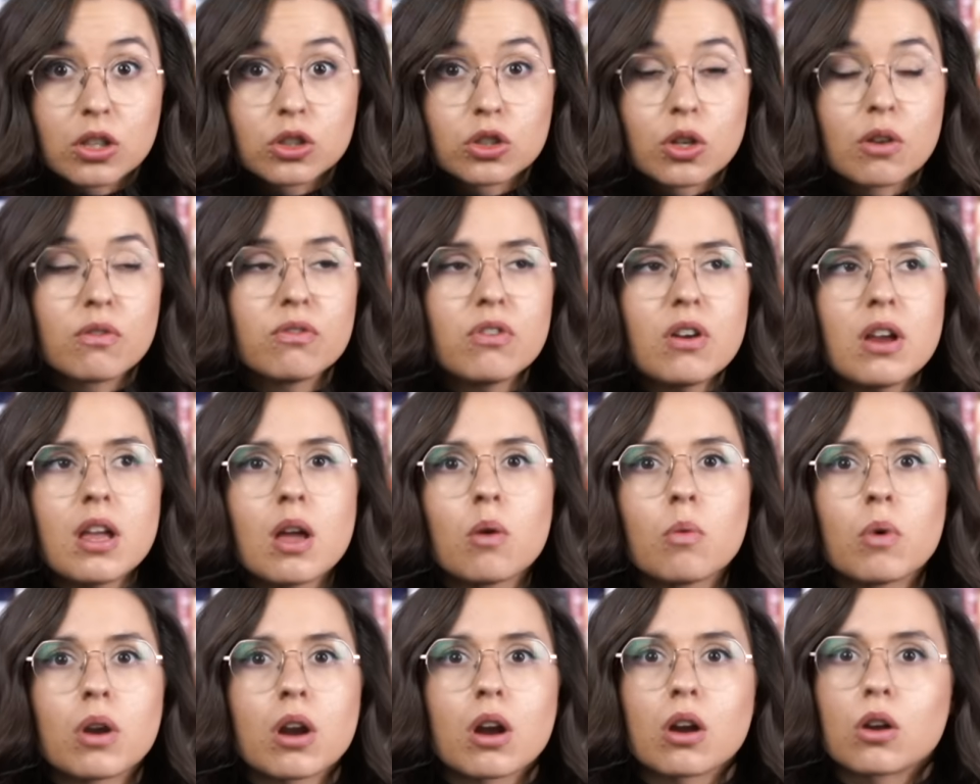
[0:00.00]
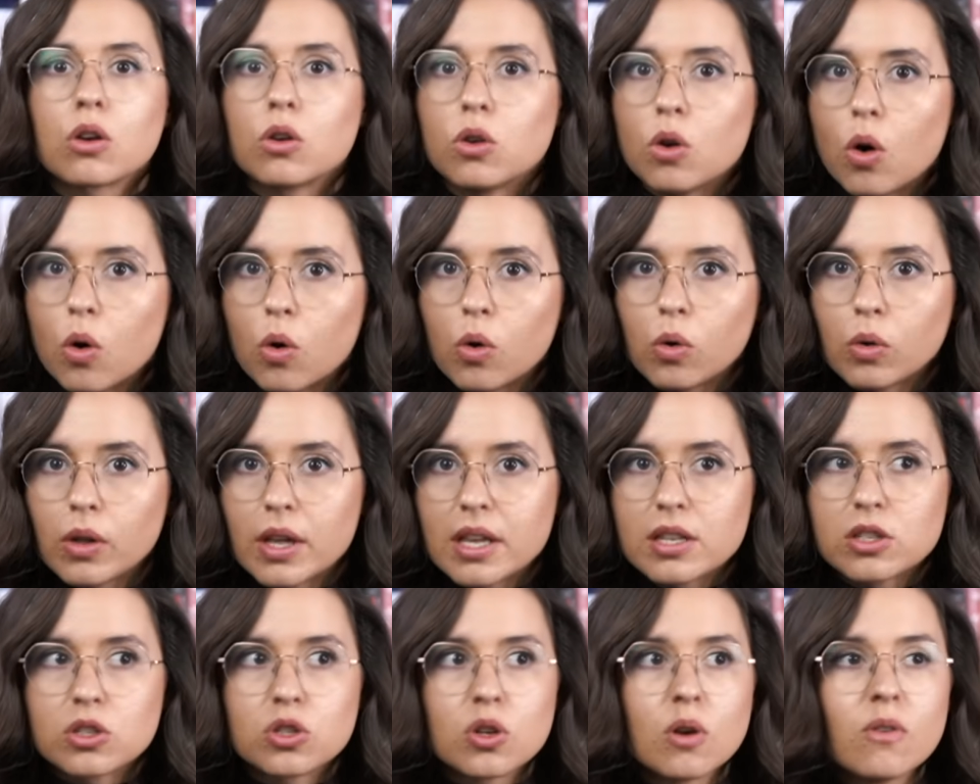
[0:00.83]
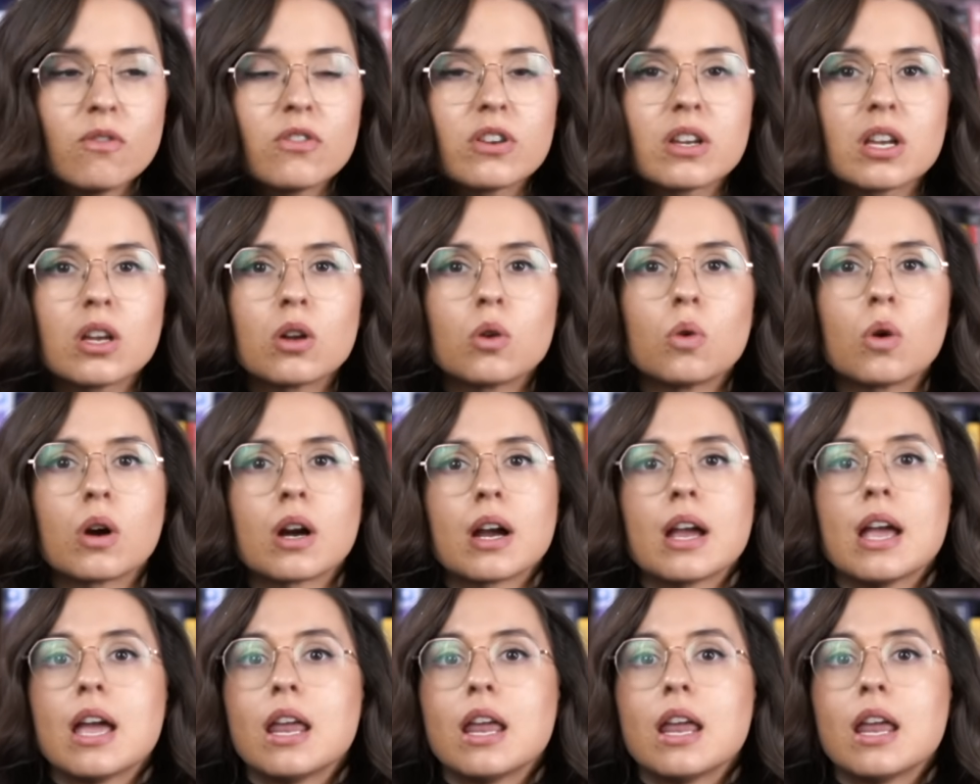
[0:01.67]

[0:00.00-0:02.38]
Don't forget what our goal is. Don't forget who our